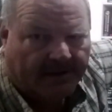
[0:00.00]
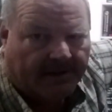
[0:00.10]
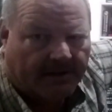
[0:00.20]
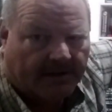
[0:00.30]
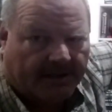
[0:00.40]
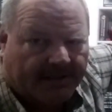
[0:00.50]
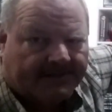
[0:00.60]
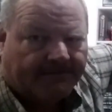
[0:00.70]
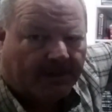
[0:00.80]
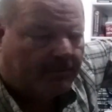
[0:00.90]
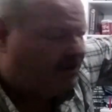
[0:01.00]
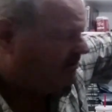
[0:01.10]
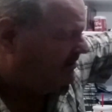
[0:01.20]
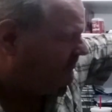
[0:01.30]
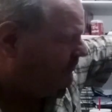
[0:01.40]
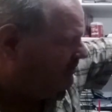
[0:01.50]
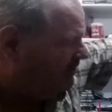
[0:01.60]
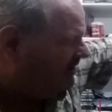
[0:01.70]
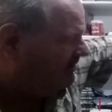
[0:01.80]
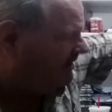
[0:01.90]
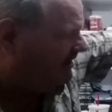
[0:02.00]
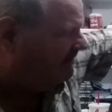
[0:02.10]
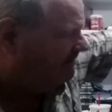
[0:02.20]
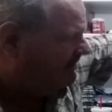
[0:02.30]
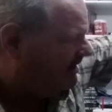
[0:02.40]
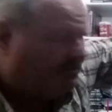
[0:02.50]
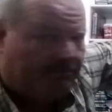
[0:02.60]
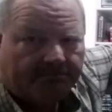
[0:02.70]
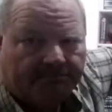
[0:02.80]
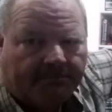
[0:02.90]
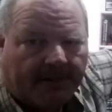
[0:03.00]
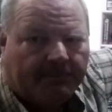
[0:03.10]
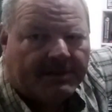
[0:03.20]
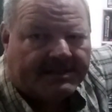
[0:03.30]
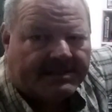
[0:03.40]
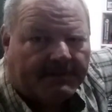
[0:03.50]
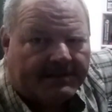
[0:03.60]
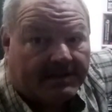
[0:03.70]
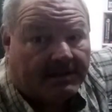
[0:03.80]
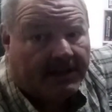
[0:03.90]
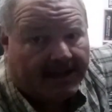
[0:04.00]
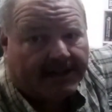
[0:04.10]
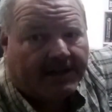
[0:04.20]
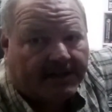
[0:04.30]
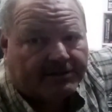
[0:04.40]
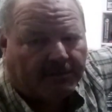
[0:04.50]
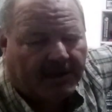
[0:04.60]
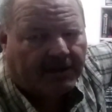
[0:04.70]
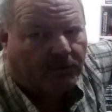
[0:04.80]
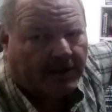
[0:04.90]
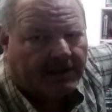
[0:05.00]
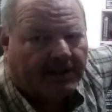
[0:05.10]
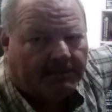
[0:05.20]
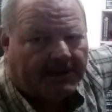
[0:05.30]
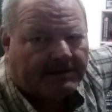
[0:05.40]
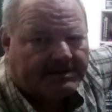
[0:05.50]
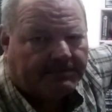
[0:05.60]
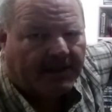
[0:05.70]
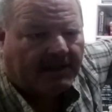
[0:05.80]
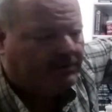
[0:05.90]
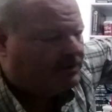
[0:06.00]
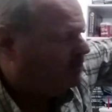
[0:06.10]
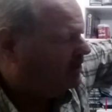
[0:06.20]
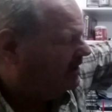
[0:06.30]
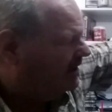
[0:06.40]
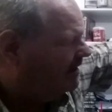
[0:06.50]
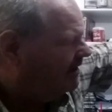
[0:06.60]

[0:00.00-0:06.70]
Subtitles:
a decent filament transformer, and I'm in business basically. And I could actually make it a regulated power supply, which would